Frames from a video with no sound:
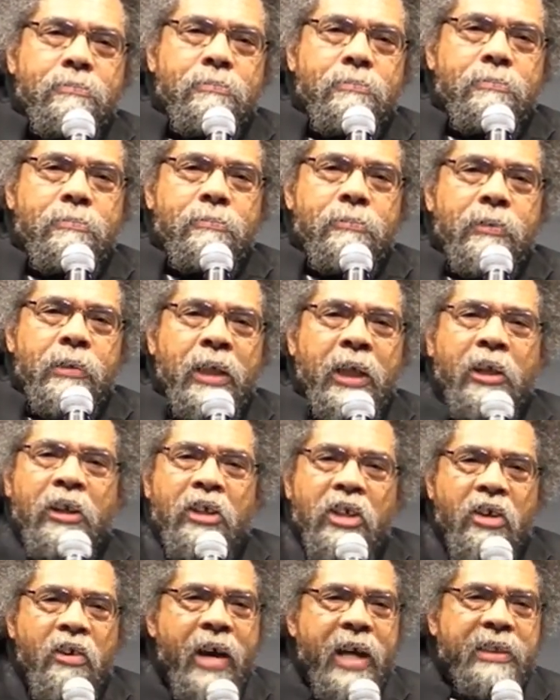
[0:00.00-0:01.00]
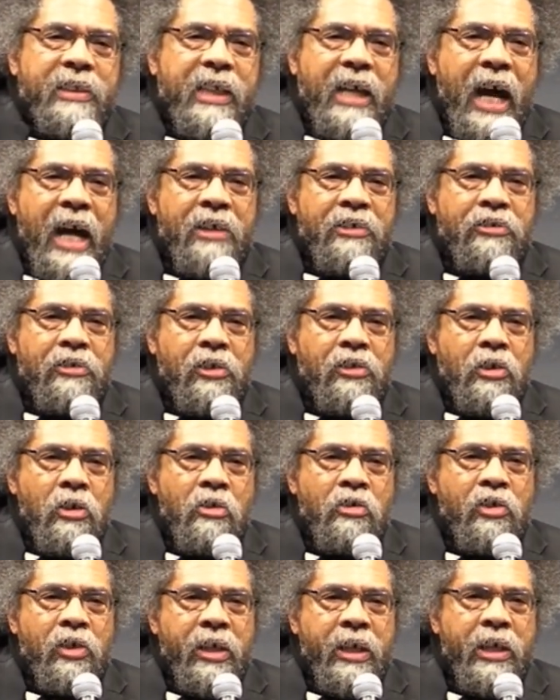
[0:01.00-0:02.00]
Look at the U.S.
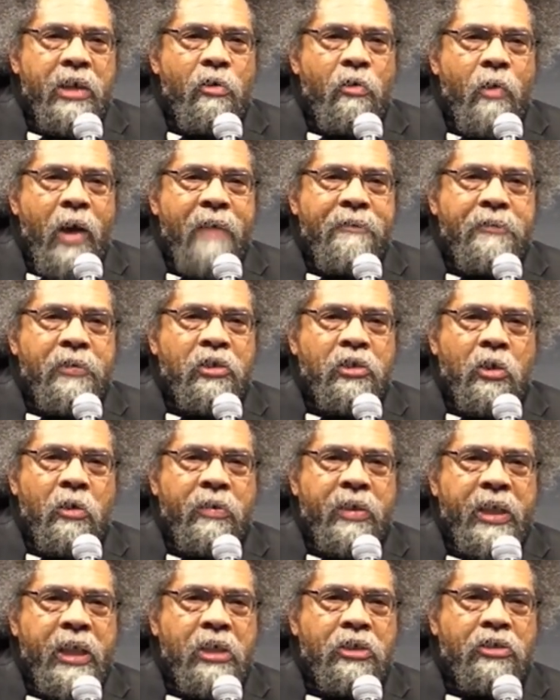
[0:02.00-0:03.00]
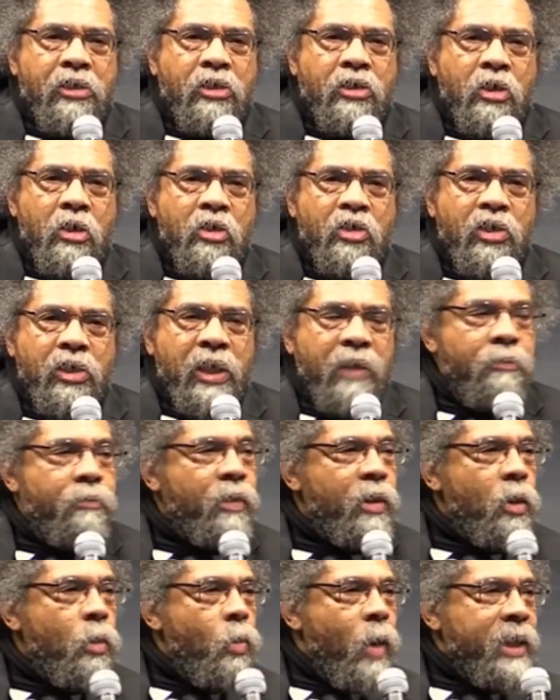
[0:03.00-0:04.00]
Constitution. Any reference to the institution of
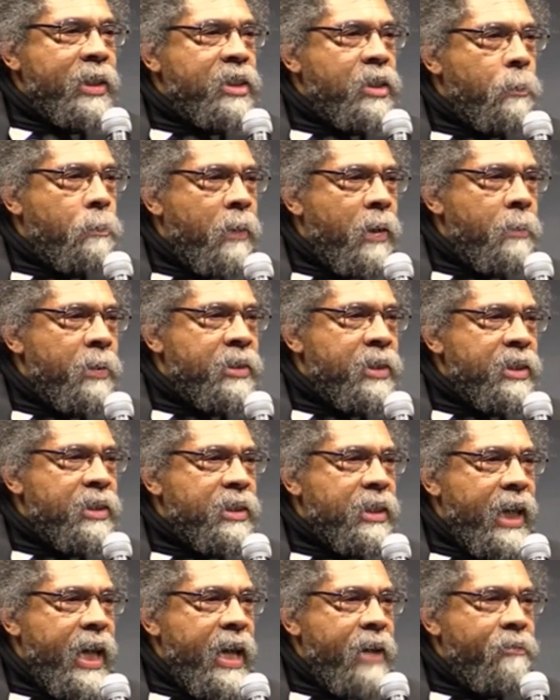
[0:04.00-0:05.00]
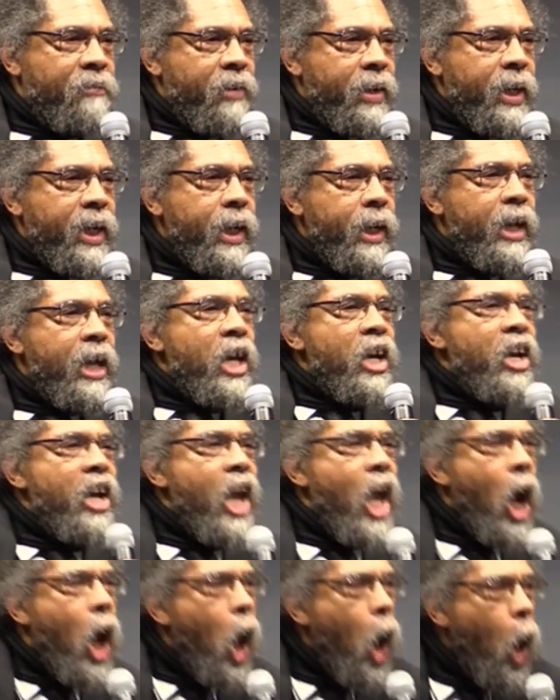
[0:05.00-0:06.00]
white supremacist slavery?
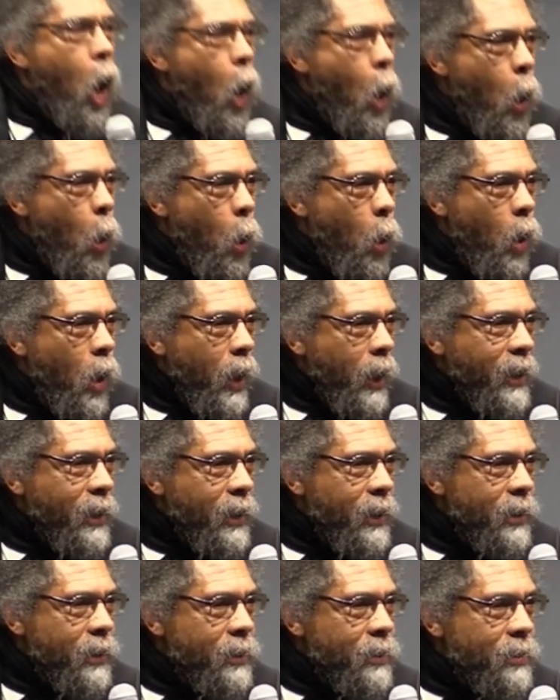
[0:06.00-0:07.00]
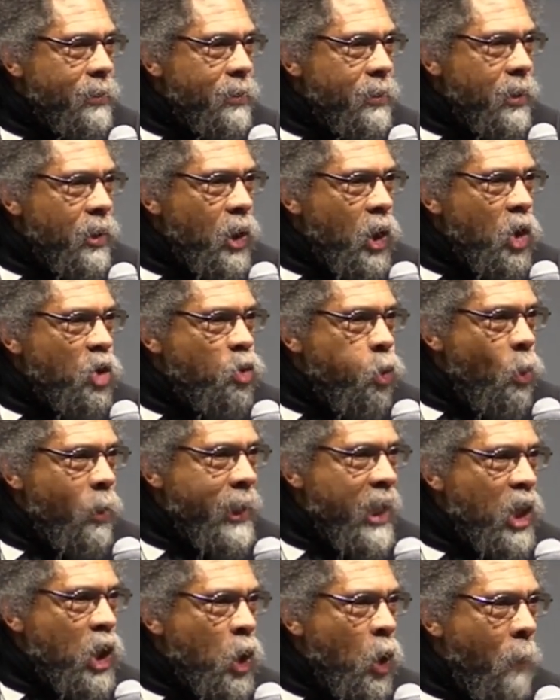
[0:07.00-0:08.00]
No.
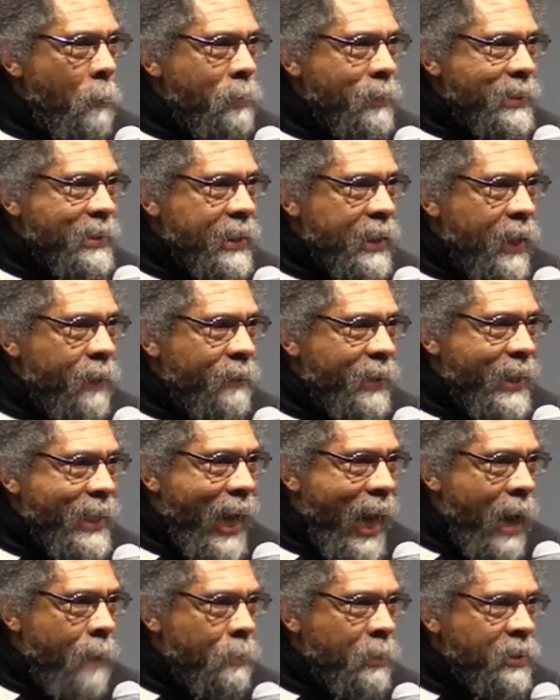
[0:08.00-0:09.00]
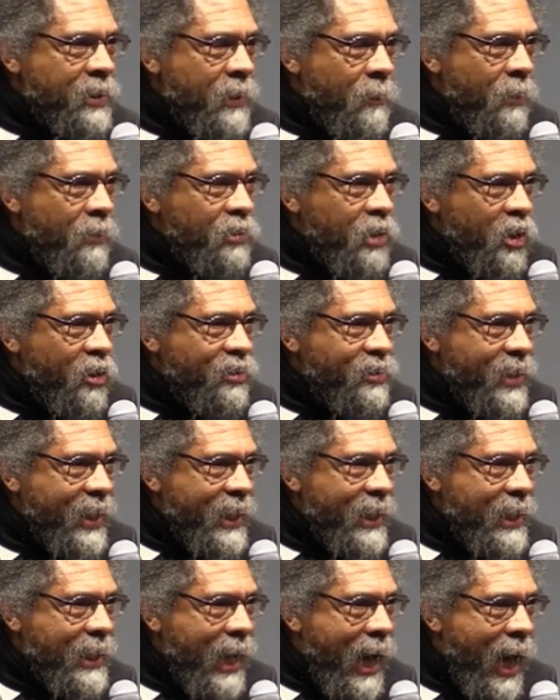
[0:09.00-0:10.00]
22% of the inhabitants of the
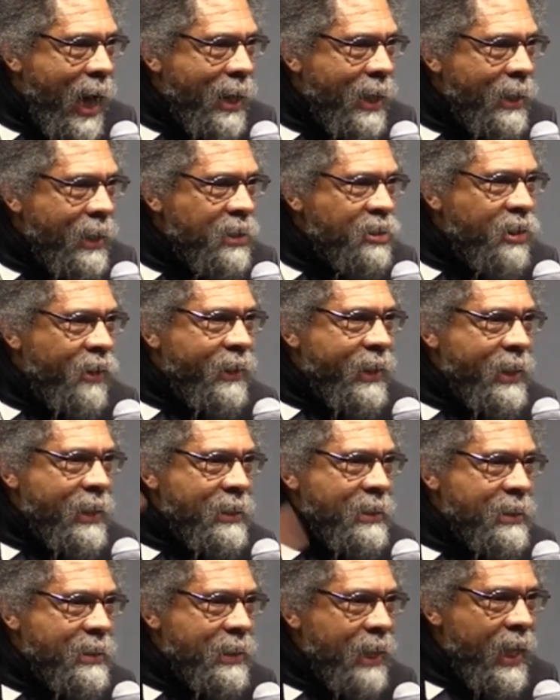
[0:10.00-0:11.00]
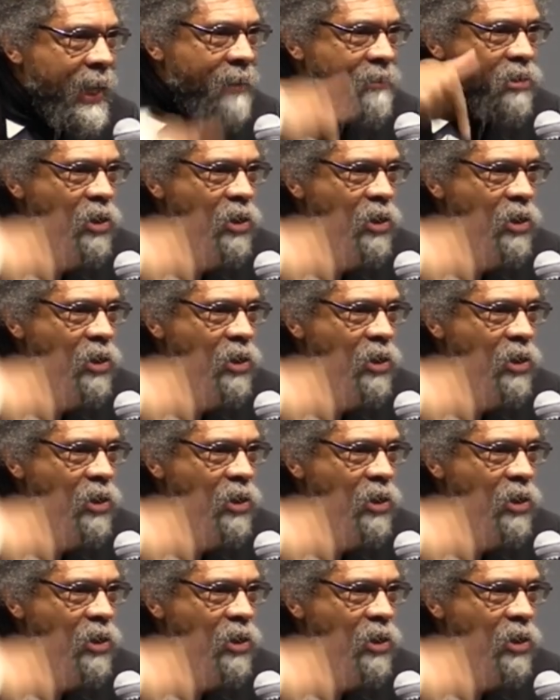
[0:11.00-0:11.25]
13 colonies are enslaved.